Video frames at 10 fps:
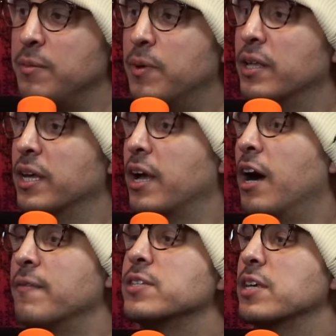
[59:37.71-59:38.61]
He just, like
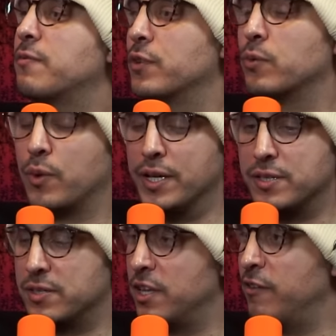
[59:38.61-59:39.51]
obviously just, for the
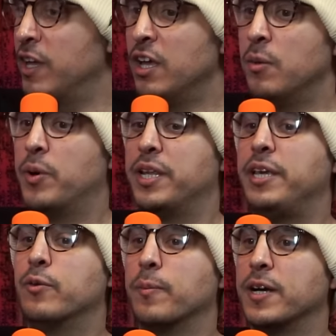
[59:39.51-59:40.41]
racist stuff, but
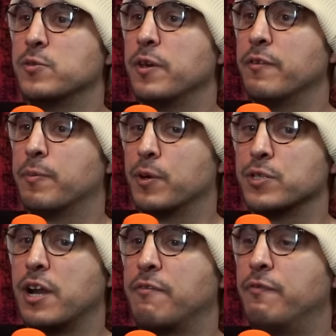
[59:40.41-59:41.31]
yeah. he reminds me of a
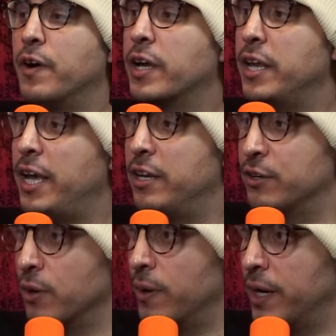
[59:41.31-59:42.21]
person I fucking
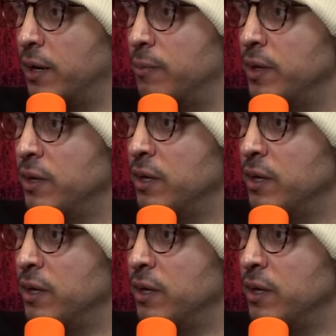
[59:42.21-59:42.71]
hated growing up.